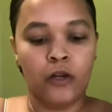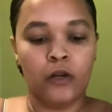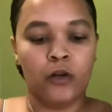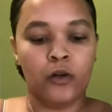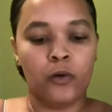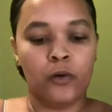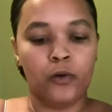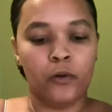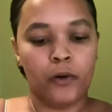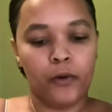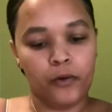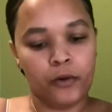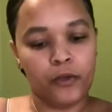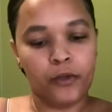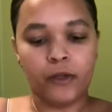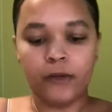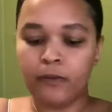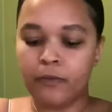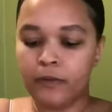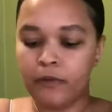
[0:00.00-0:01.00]
grown a
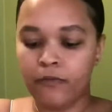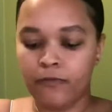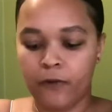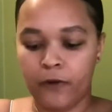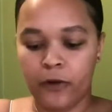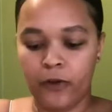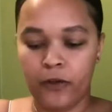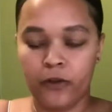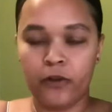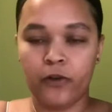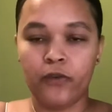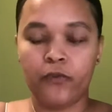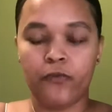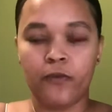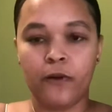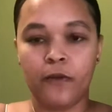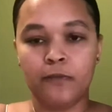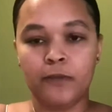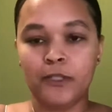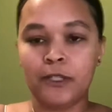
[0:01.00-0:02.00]
little bit further
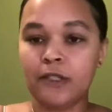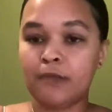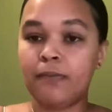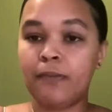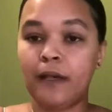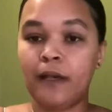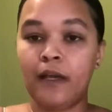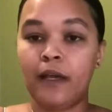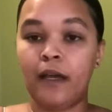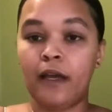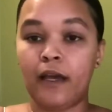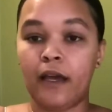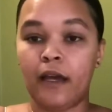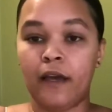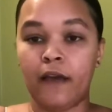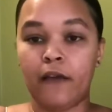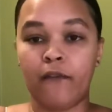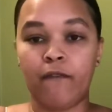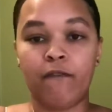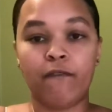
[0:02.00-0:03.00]
from just being
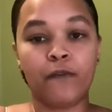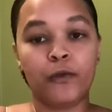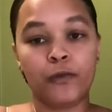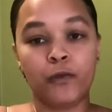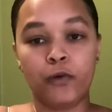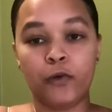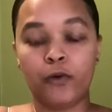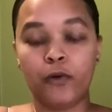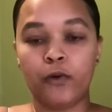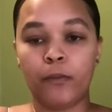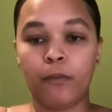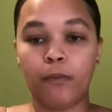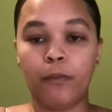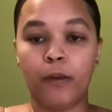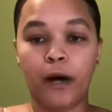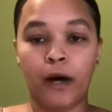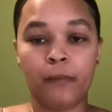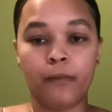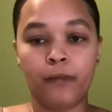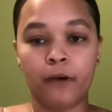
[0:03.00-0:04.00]
a food
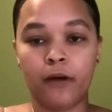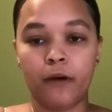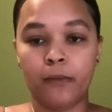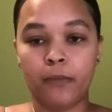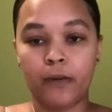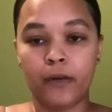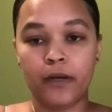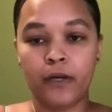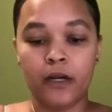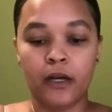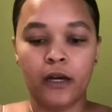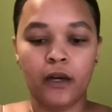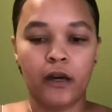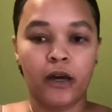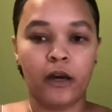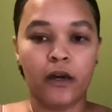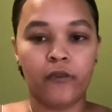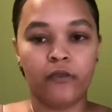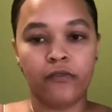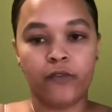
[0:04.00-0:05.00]
pop-up
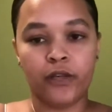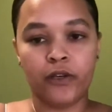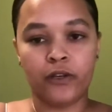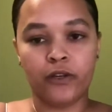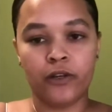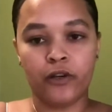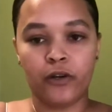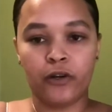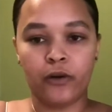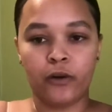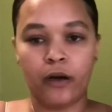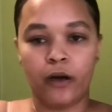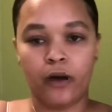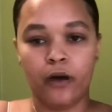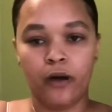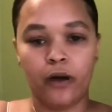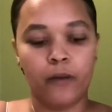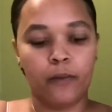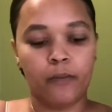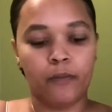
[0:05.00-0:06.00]
vendor.
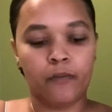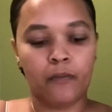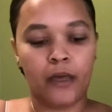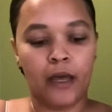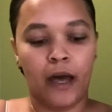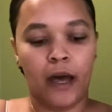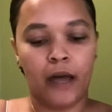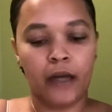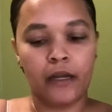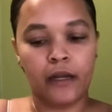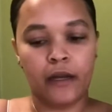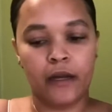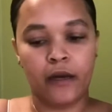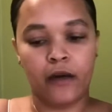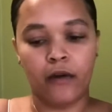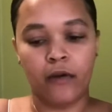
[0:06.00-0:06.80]
I now